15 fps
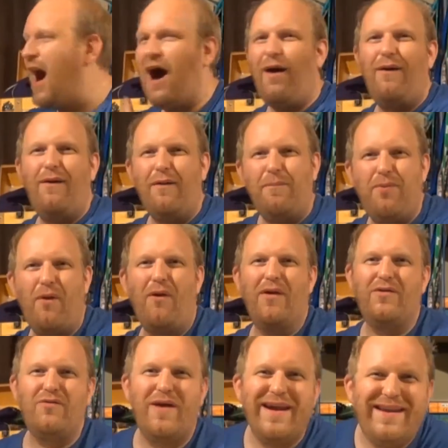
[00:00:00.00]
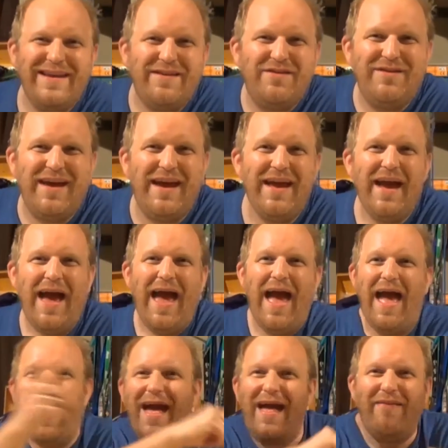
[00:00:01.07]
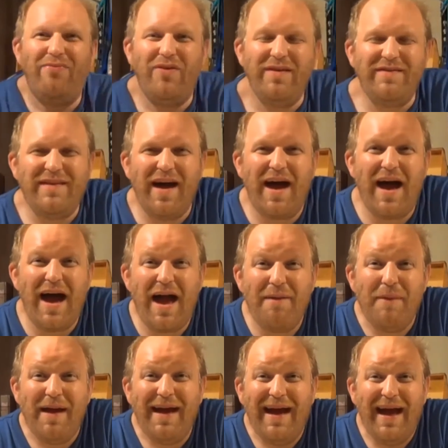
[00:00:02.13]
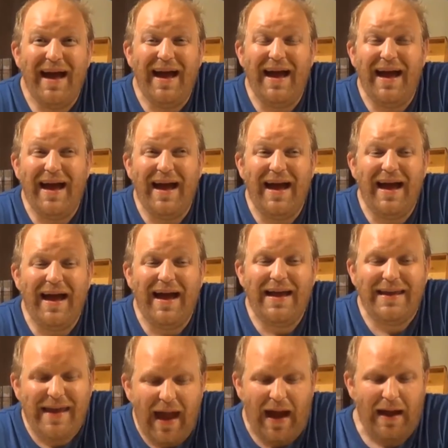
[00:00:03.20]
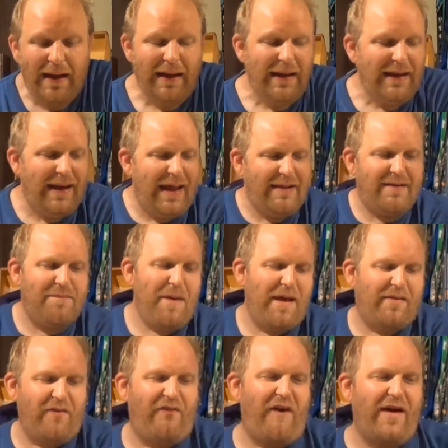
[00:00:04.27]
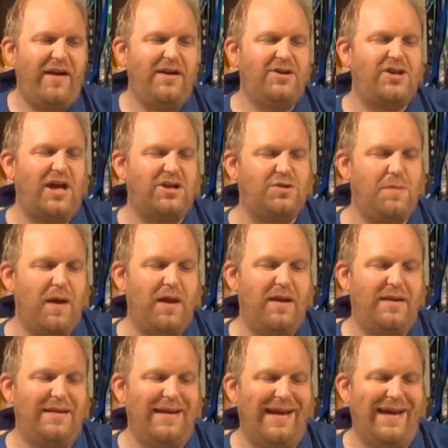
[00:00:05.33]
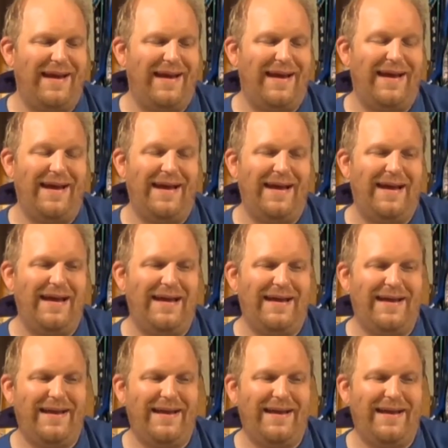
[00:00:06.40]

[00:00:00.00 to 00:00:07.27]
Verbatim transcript: our point rating today. And this time, uh, yeah, let's make the final judgment. Uh,